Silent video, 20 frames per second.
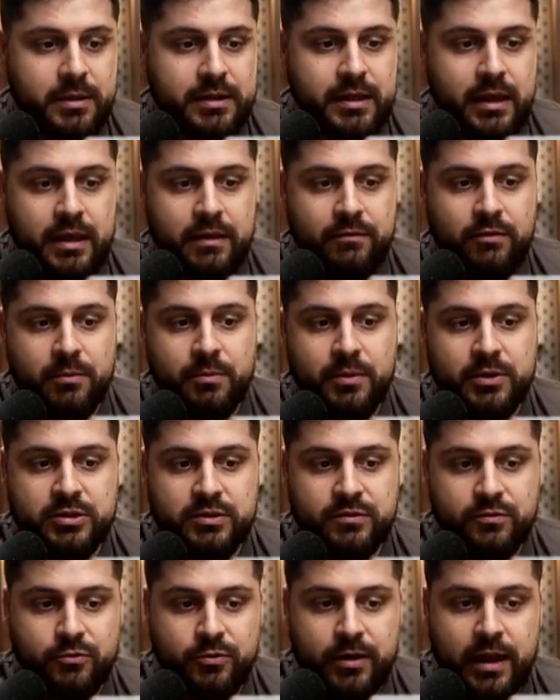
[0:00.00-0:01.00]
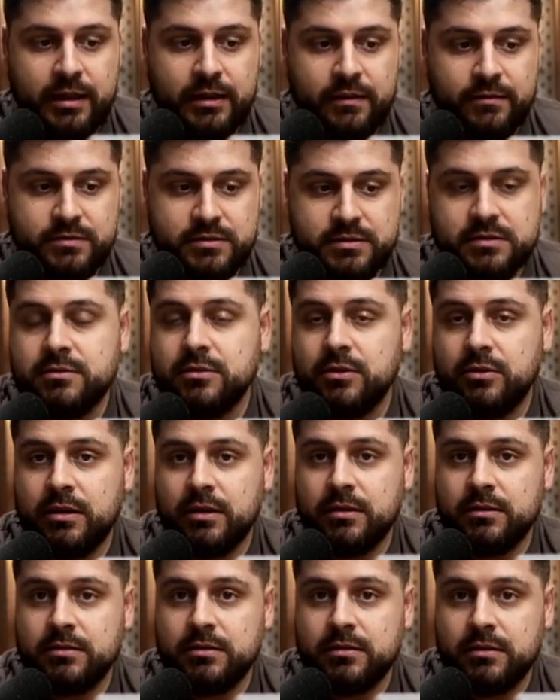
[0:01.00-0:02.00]
But they give you a bunch of creatives. You
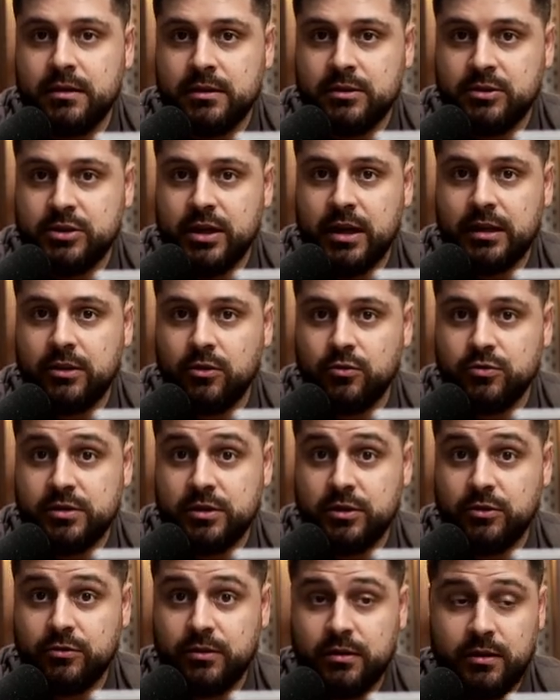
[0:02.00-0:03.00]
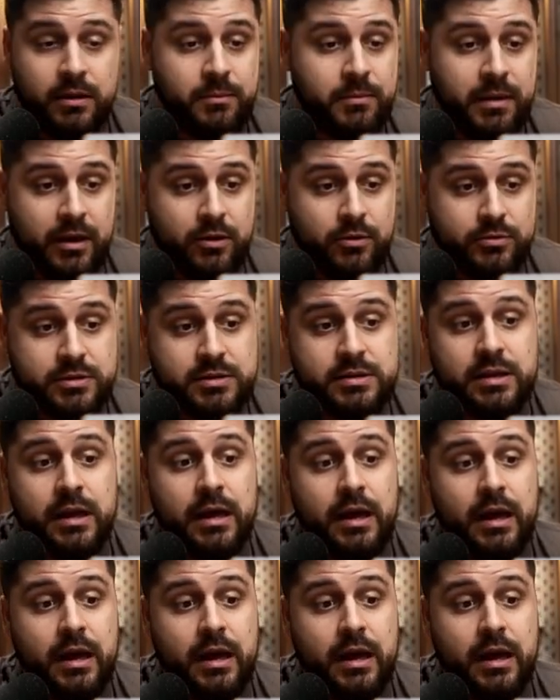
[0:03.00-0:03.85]
can inject those in your emails